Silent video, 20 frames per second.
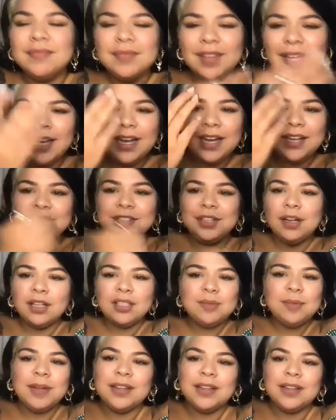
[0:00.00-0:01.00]
I just talked
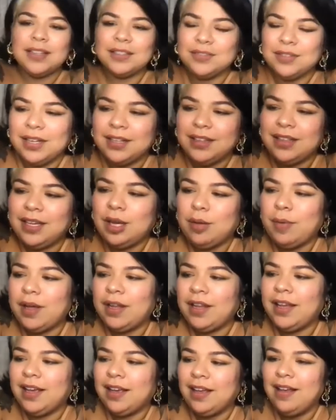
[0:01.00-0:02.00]
about this when I think about
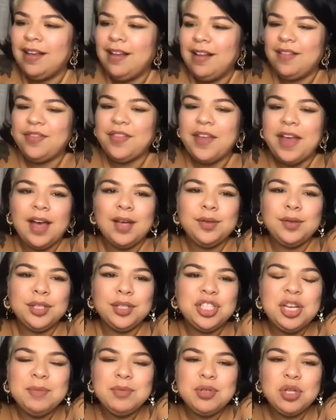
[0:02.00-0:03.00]
like the Edward
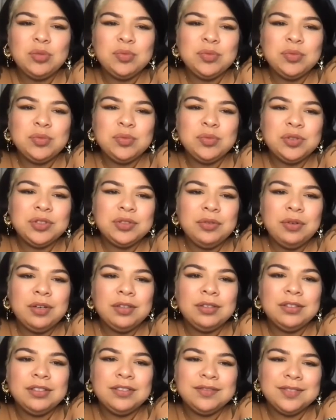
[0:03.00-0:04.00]
James Olmos
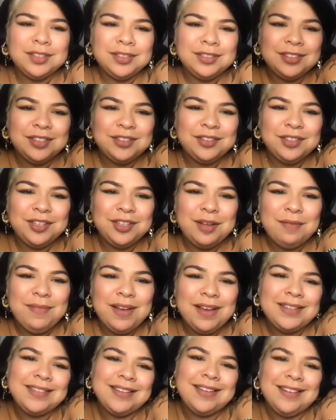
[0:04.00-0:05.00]
quote, and you know, you're not
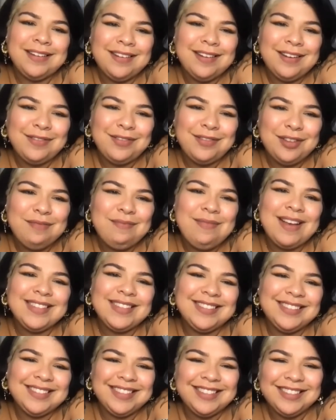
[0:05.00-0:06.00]
Mexican enough for the
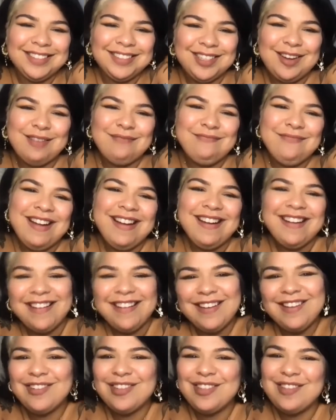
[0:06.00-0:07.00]
Mexicans, you're not
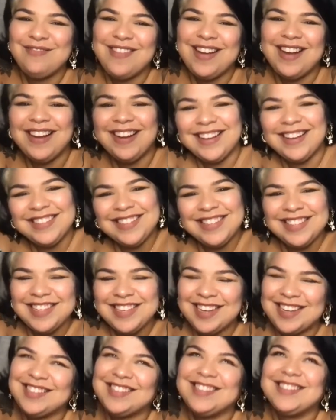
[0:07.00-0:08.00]
American enough for the Americans. It's
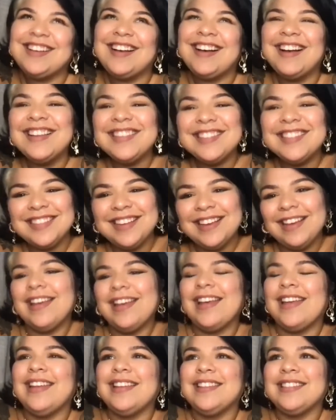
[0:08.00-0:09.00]

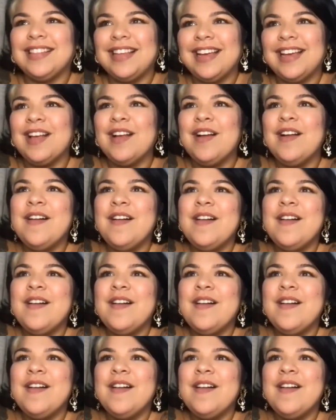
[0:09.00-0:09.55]
exhausting, and it's like